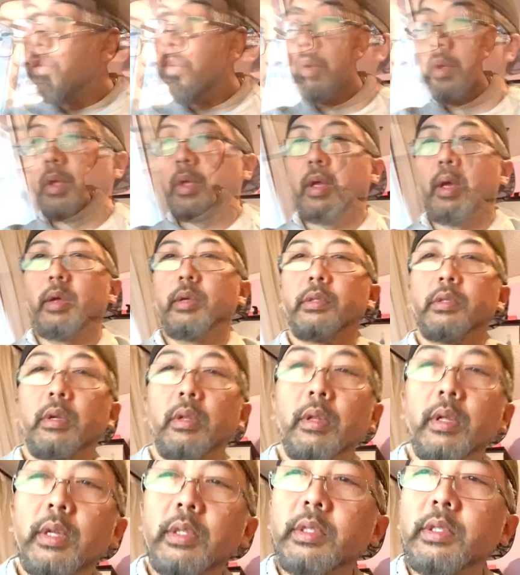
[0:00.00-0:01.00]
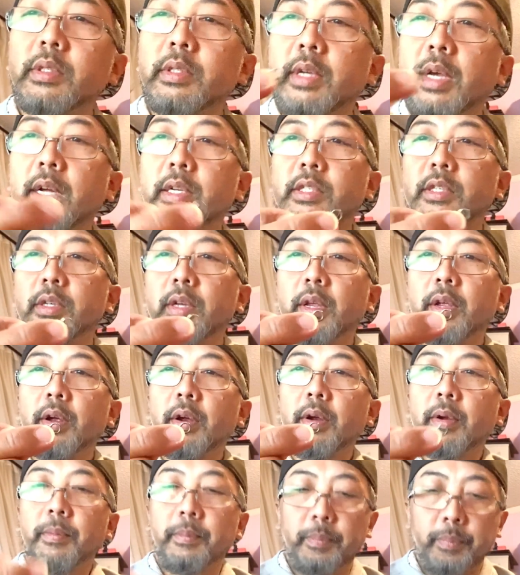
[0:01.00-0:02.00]
Okay, so let's attach it
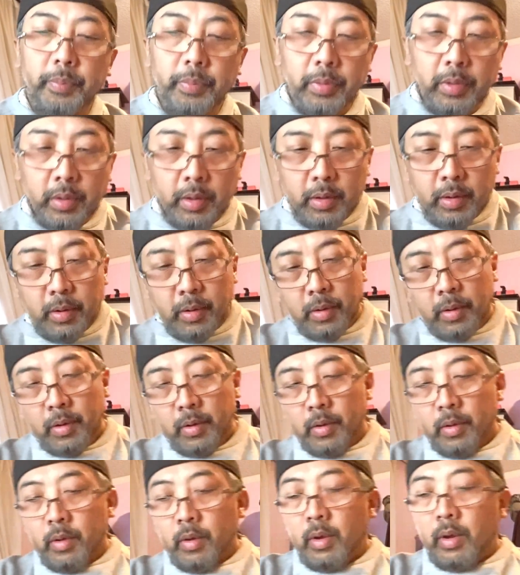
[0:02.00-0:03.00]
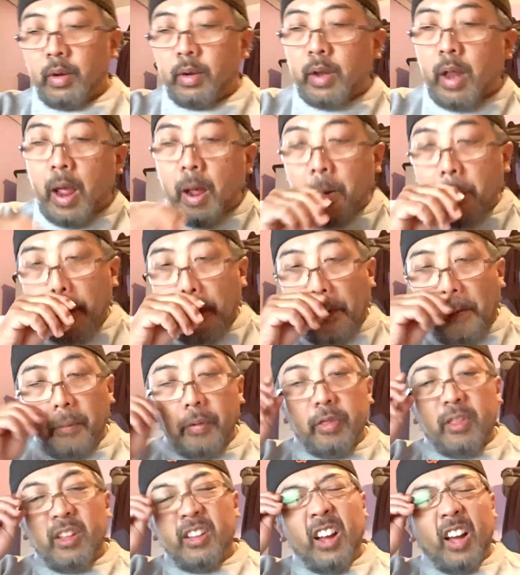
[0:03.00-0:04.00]
here. Now,
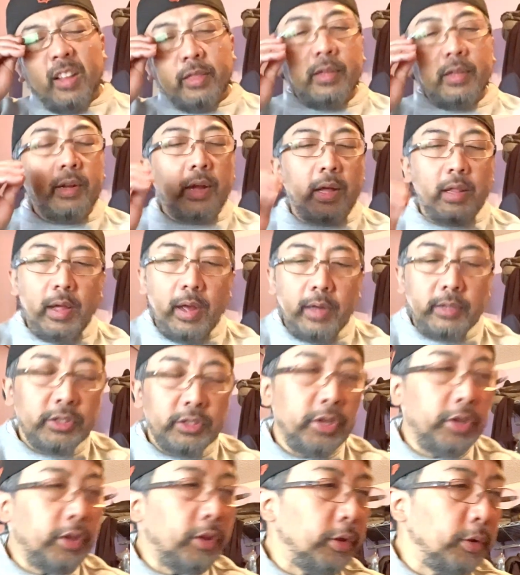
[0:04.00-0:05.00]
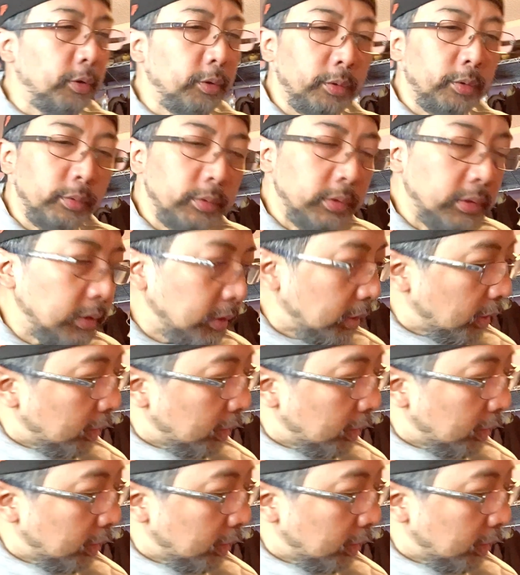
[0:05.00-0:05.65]
the knot that I like to use